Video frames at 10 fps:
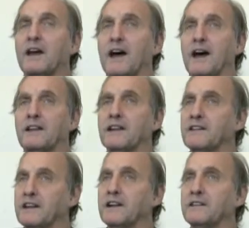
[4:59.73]
And in
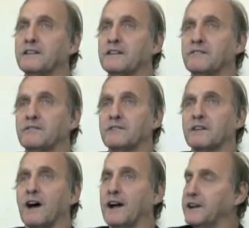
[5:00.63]
the end,
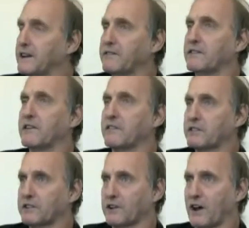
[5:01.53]
I ended up in the Nova
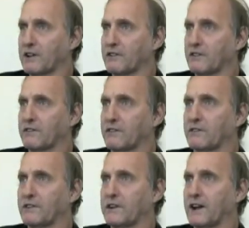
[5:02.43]
Scotia hospital
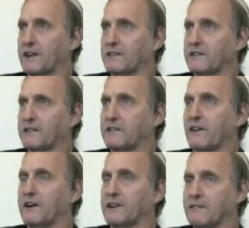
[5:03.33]
for trying to